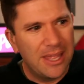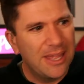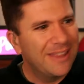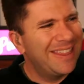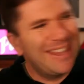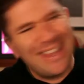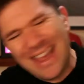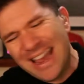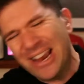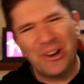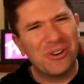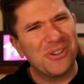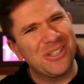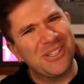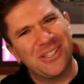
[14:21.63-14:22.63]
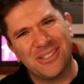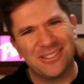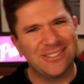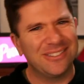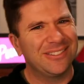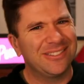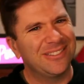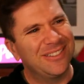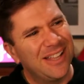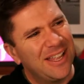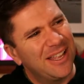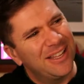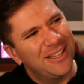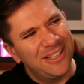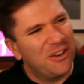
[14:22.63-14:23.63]
The kickers,
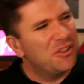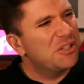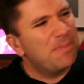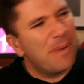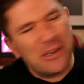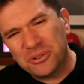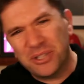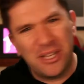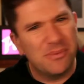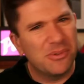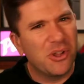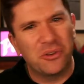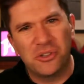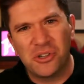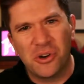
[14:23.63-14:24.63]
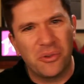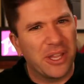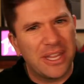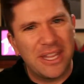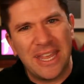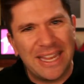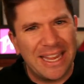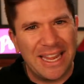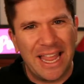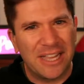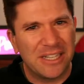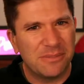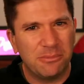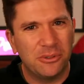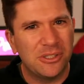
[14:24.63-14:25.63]
the special teams coaches aren't the kicking
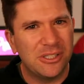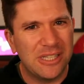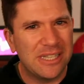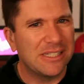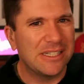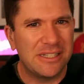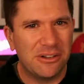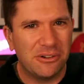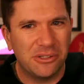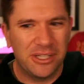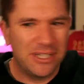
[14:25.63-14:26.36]
experts necessarily.